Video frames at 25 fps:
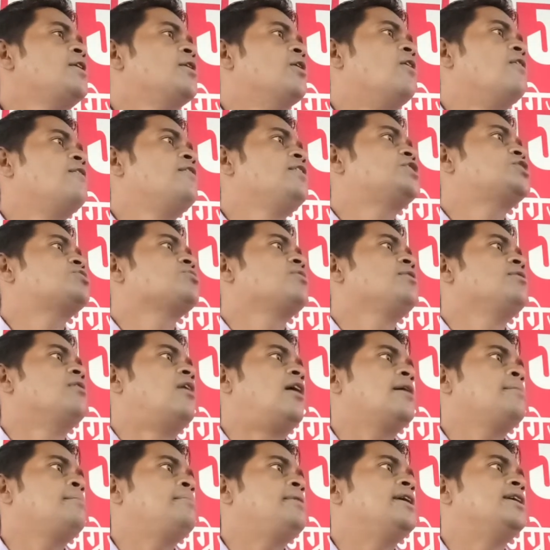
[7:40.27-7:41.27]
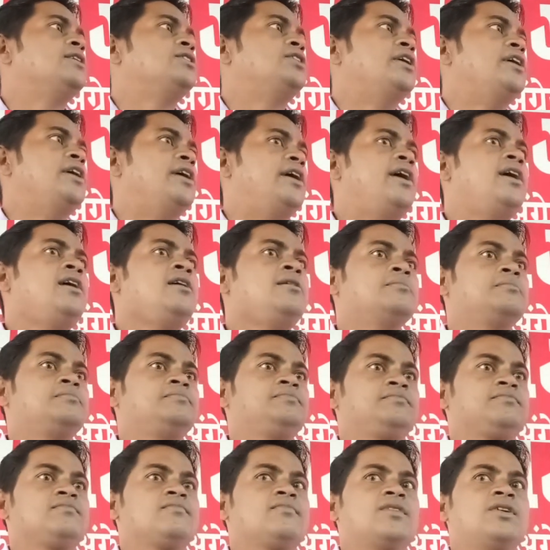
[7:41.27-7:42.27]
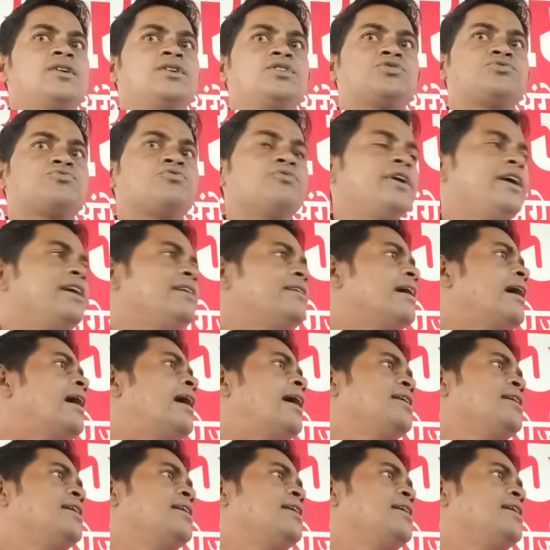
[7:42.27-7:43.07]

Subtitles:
No, we should not beat the street